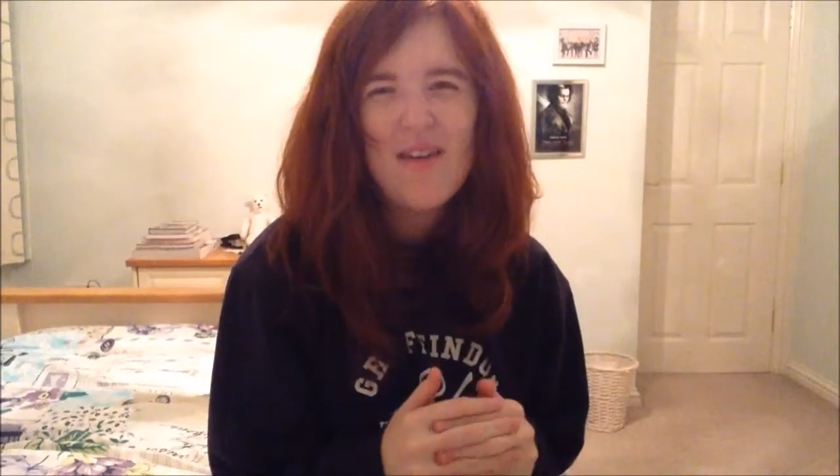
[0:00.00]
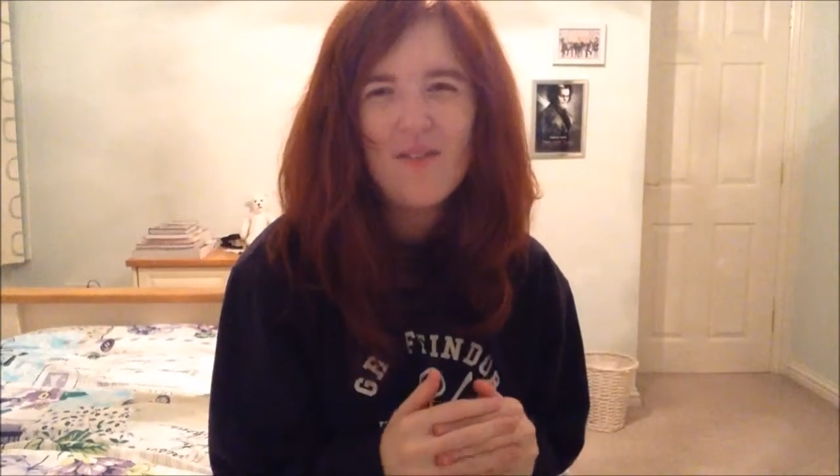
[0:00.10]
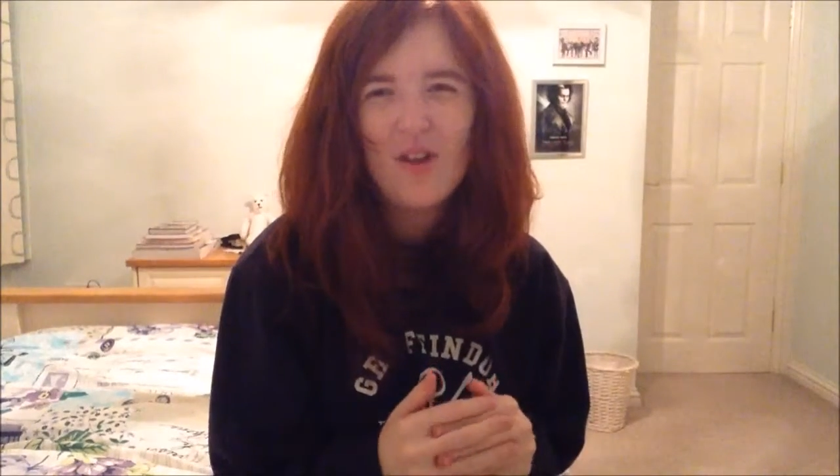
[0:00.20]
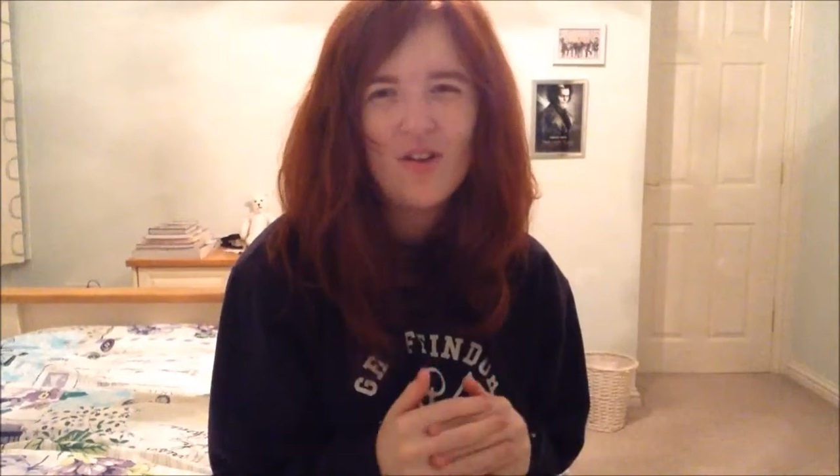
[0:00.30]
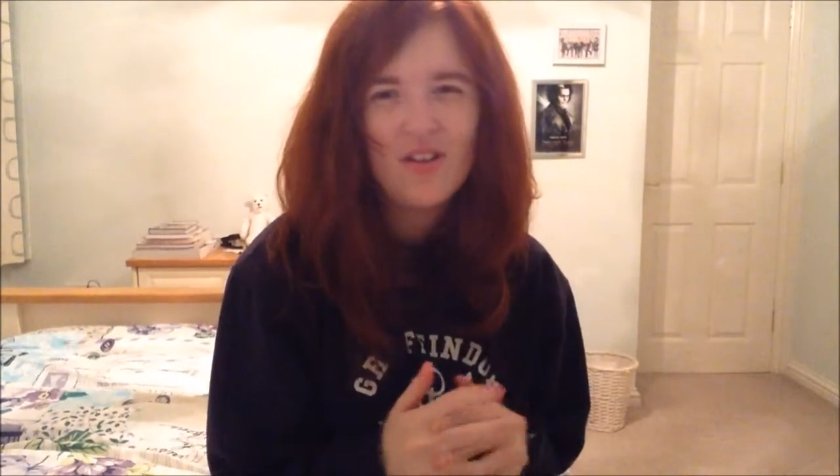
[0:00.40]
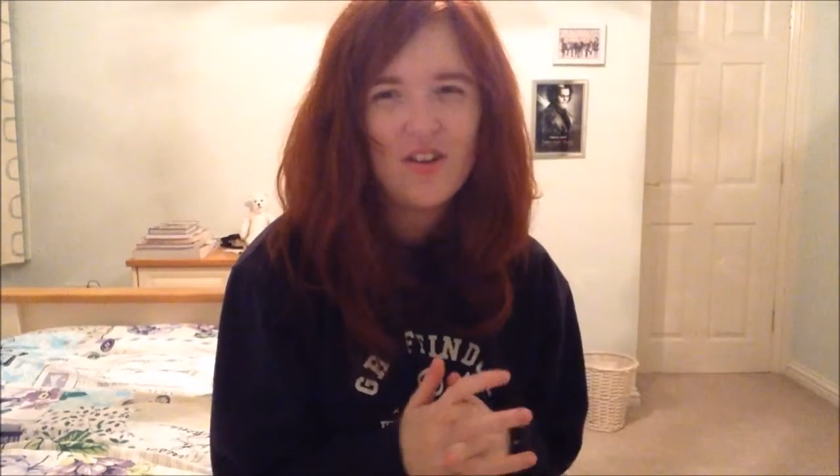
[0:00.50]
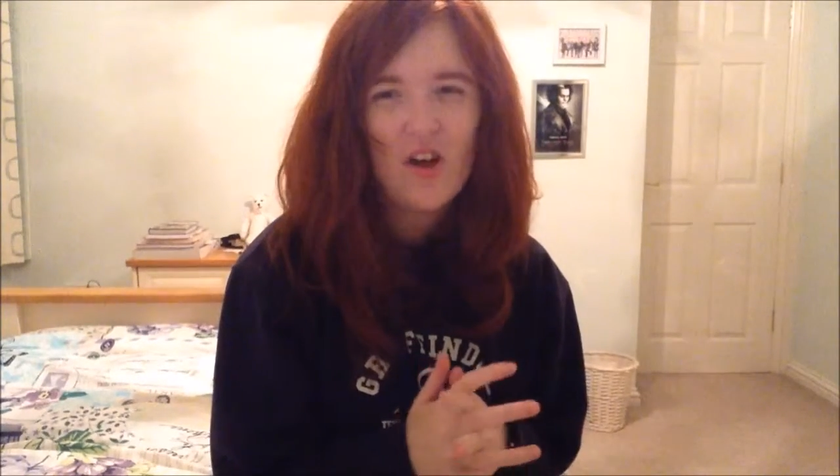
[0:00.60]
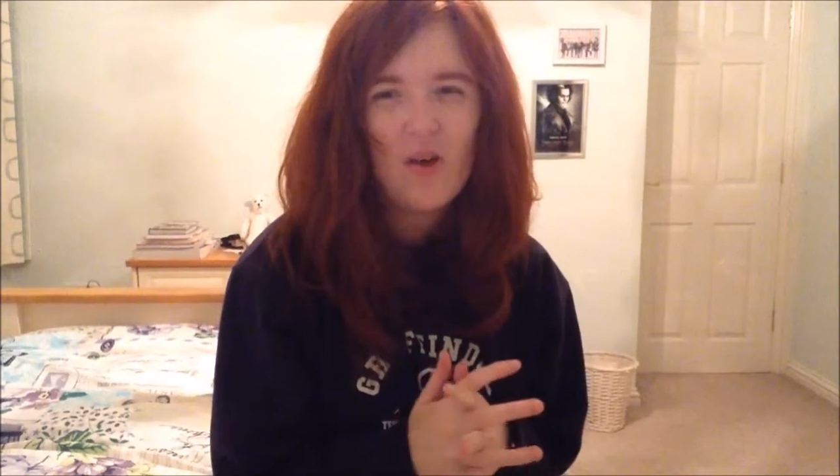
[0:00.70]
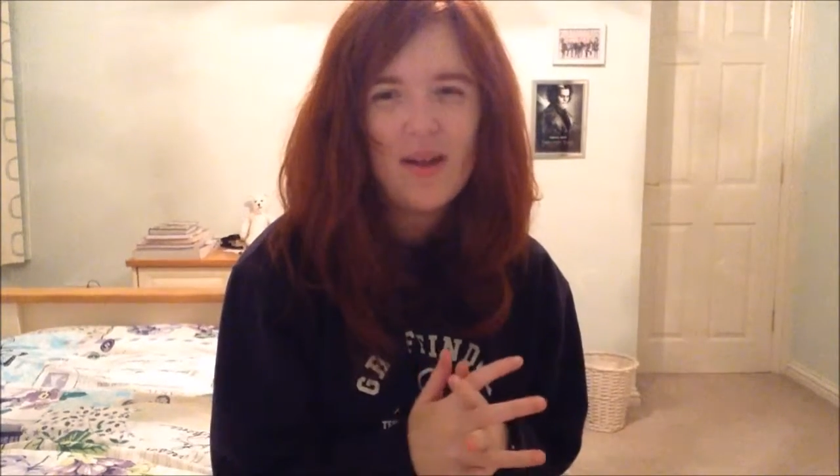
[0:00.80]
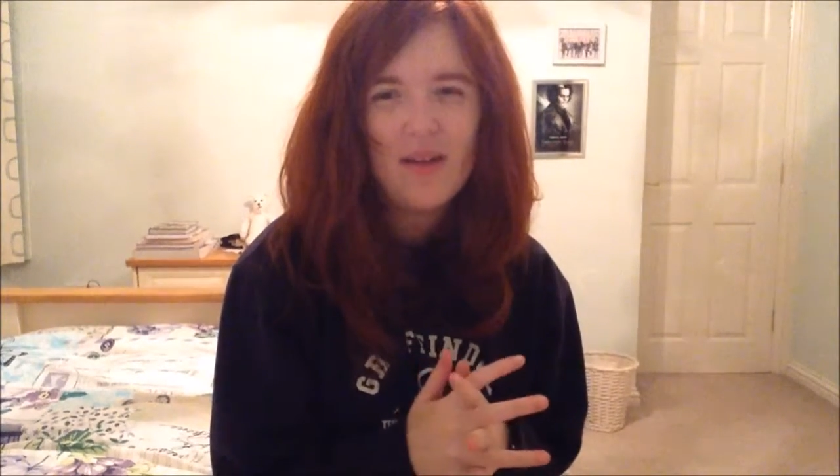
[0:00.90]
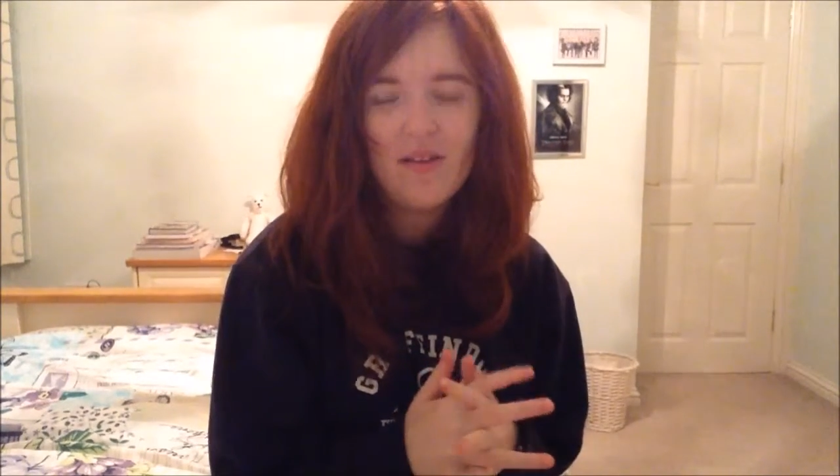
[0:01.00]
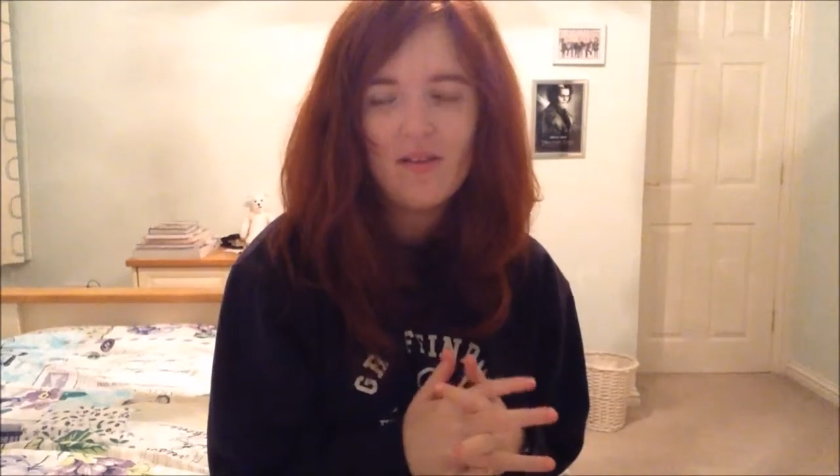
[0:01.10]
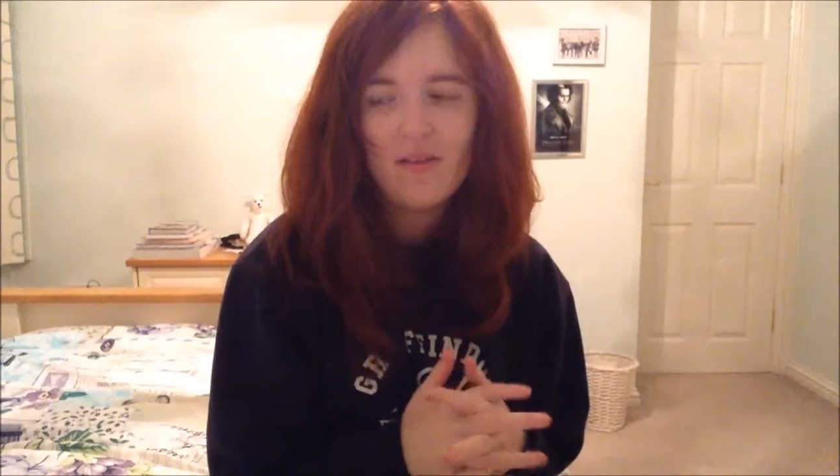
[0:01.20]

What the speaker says: have lost the comments,